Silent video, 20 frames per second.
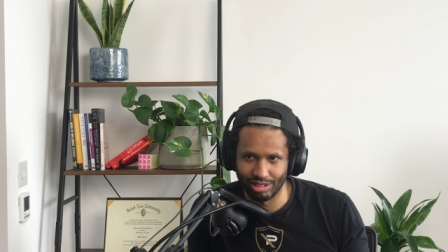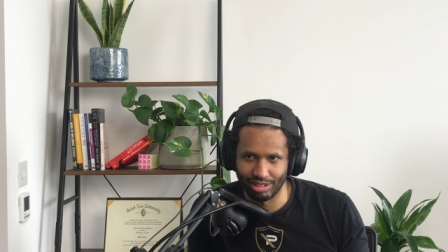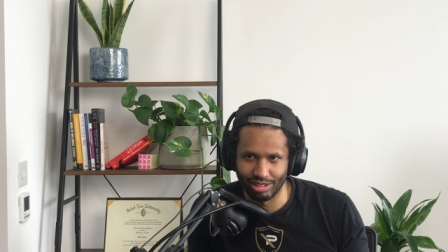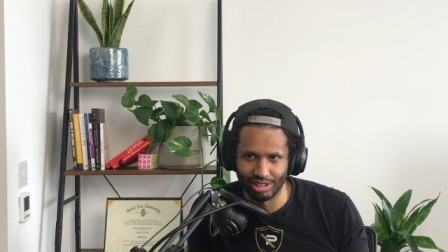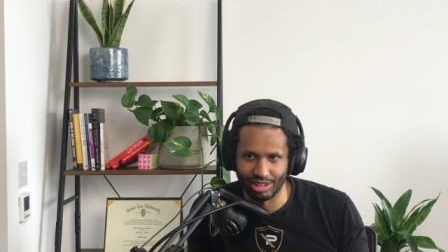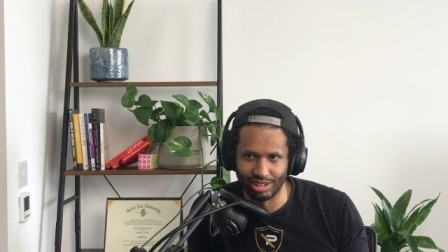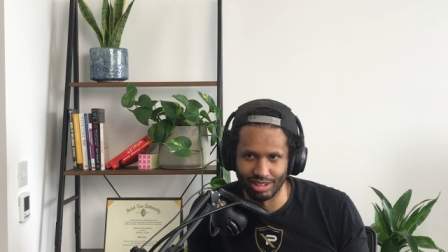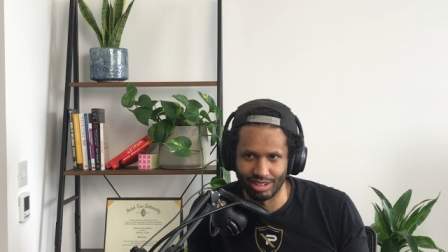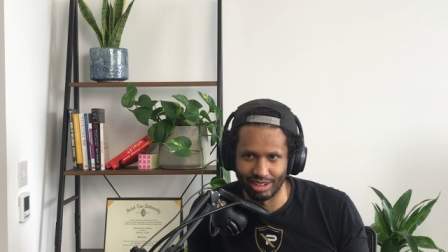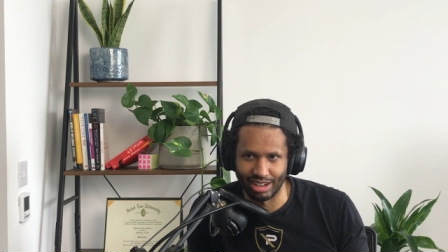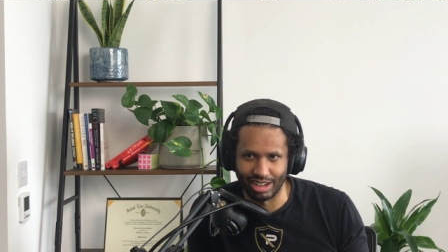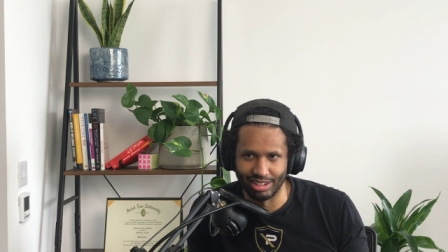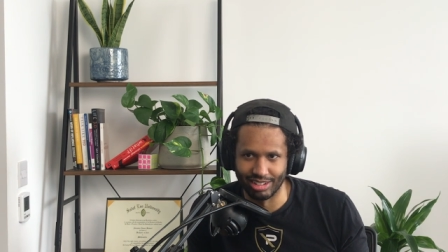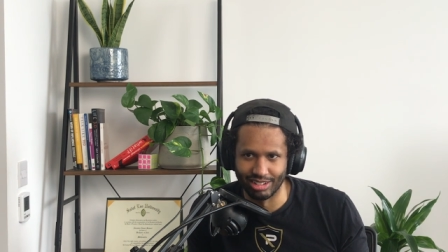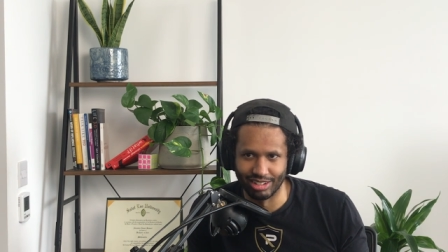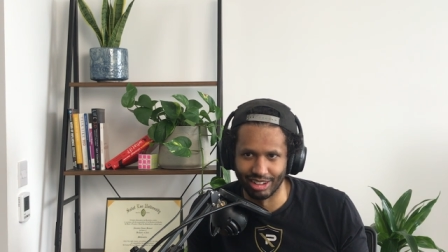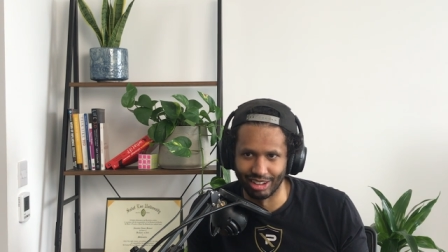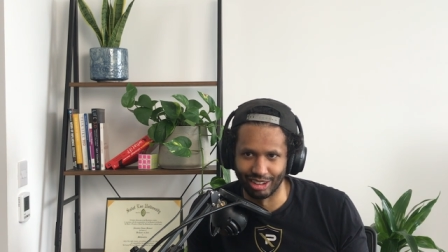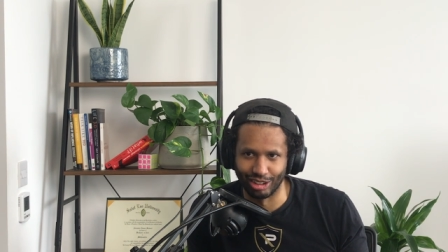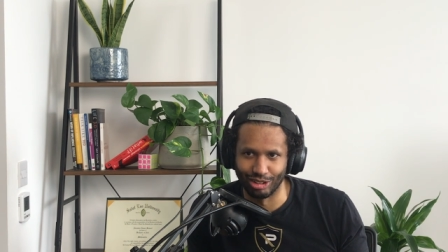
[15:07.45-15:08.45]
and
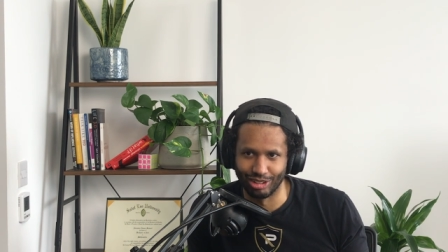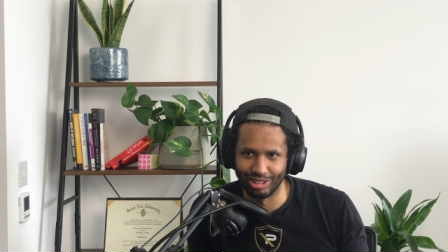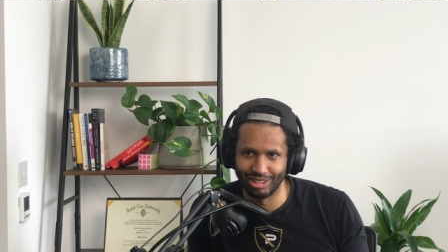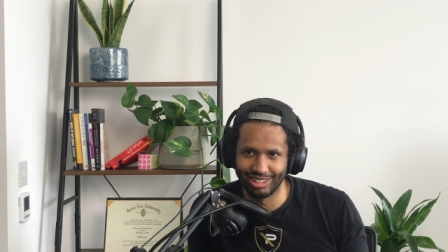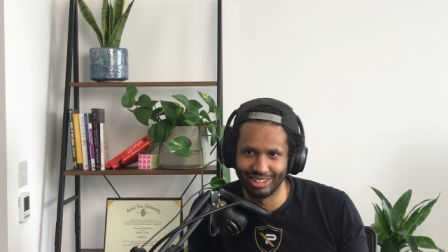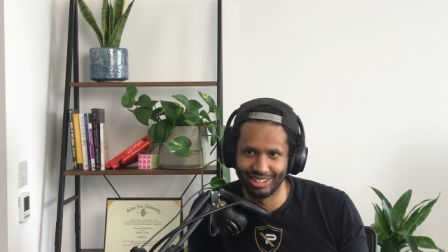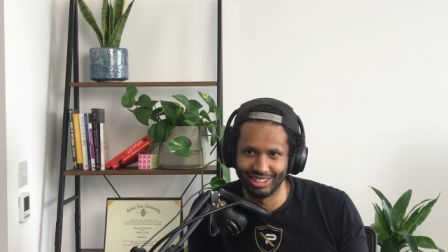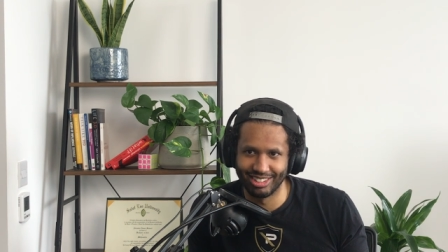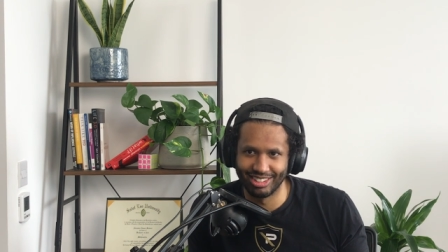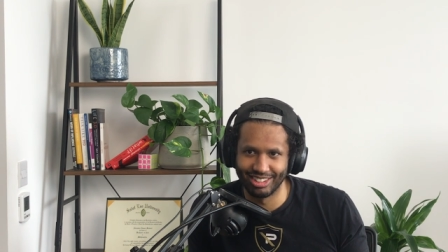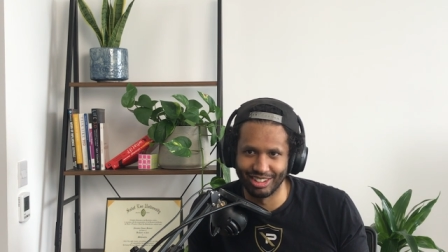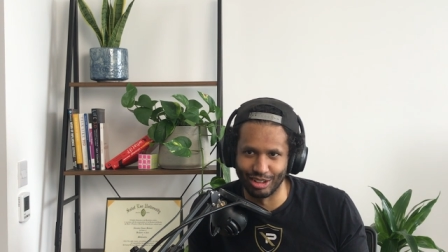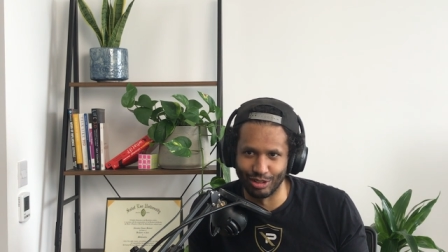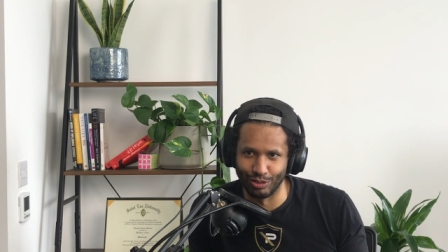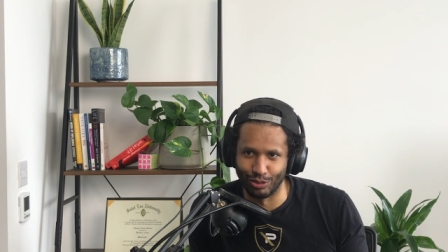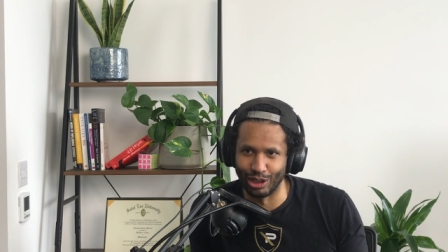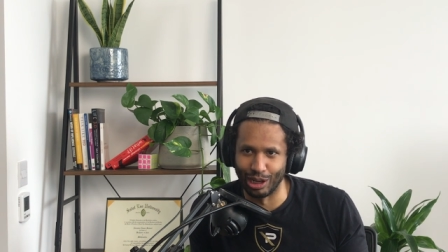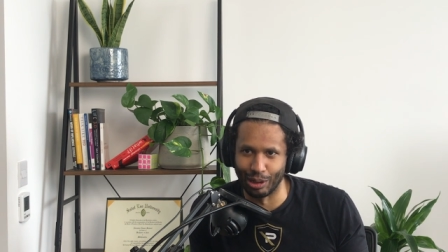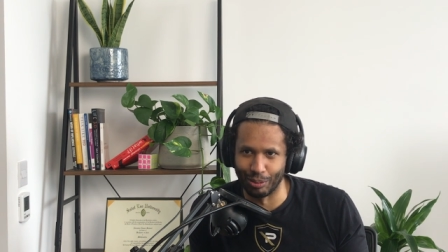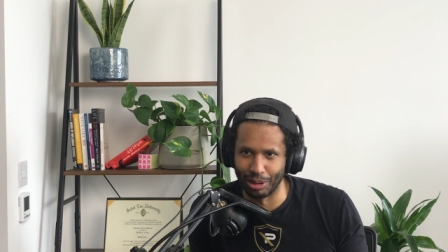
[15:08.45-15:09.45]
Satan. Like,
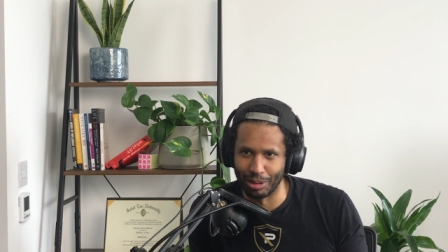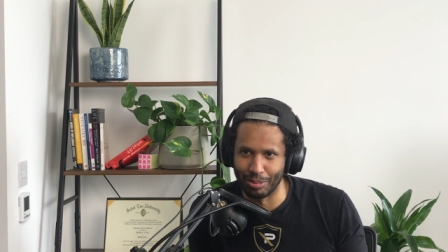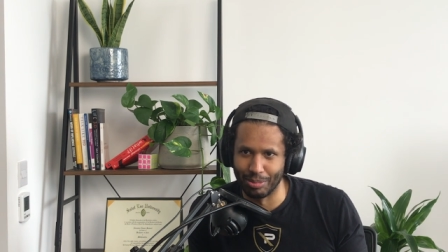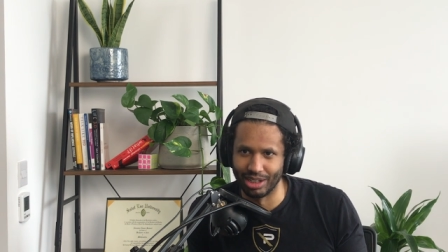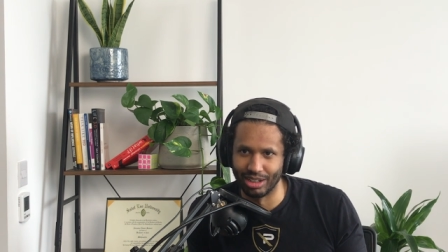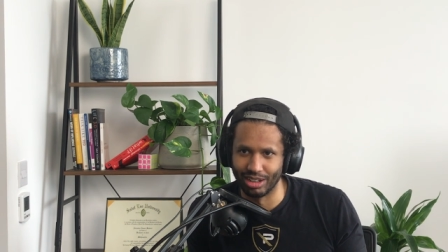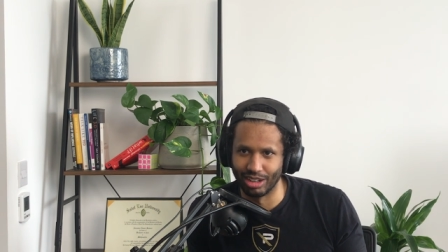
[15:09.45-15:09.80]
if you get what I mean,